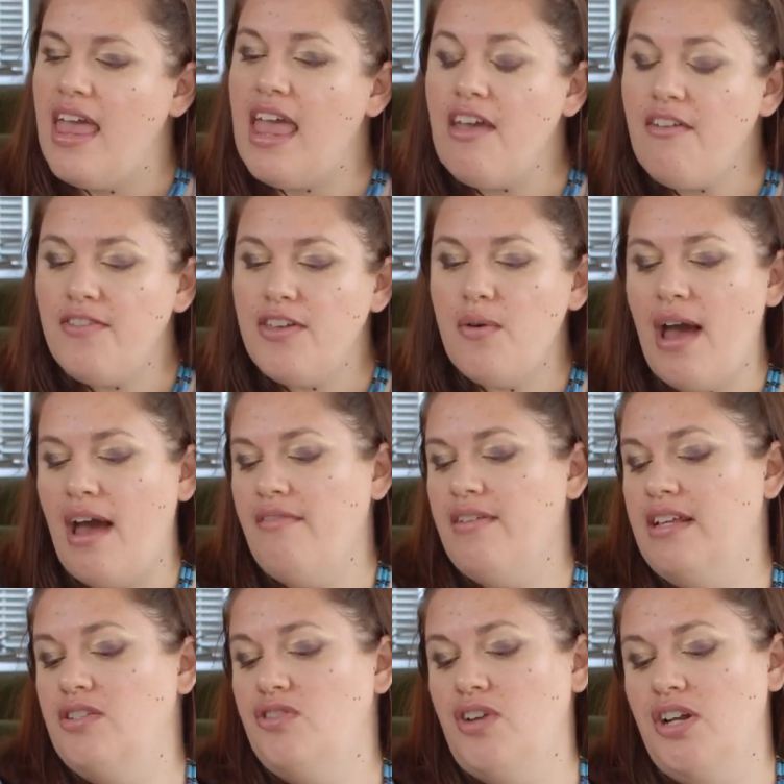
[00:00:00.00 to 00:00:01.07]
If you have
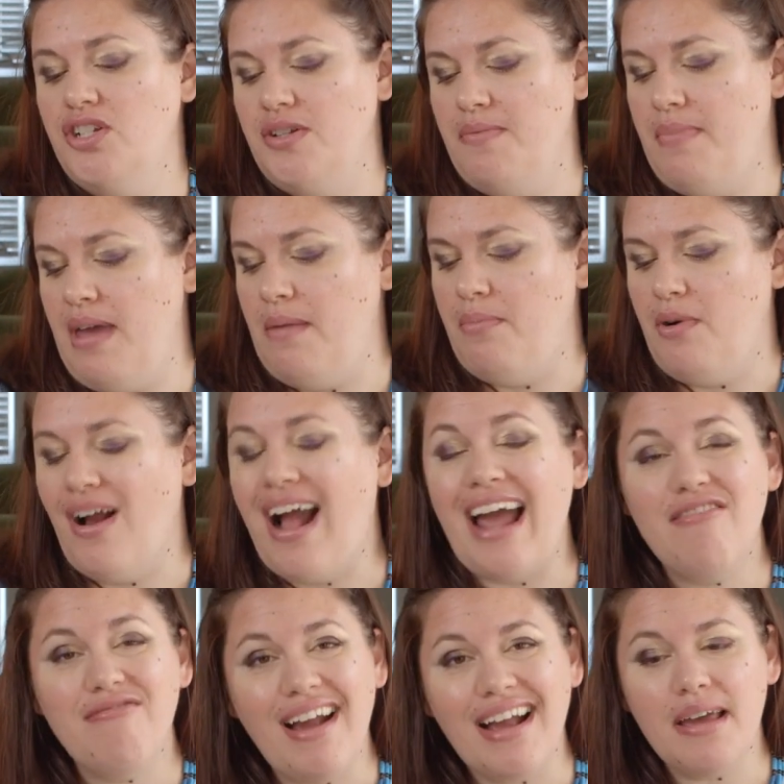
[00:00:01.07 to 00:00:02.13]
construction paper,
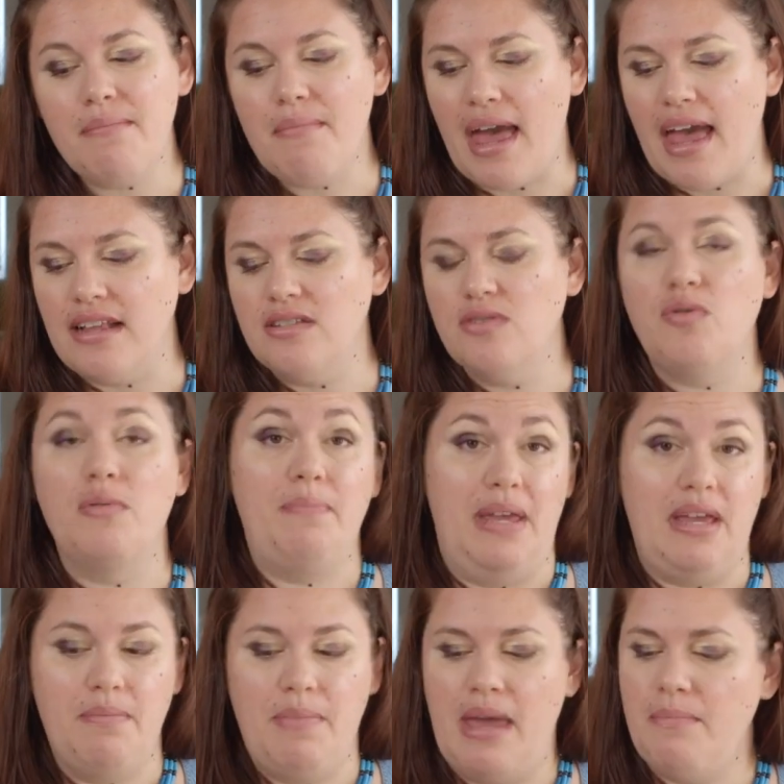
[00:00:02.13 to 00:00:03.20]
or
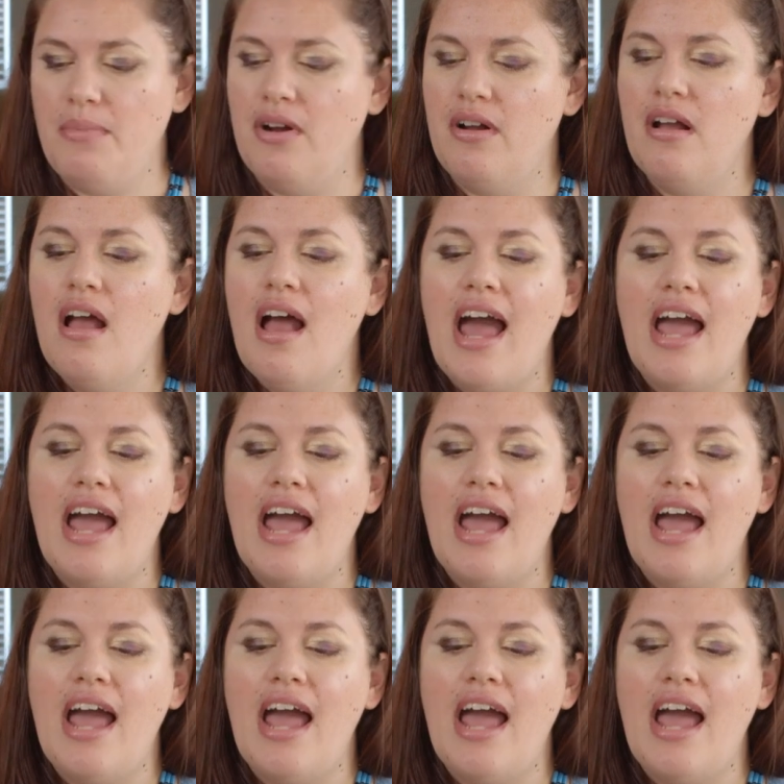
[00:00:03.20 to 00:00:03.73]
big paper,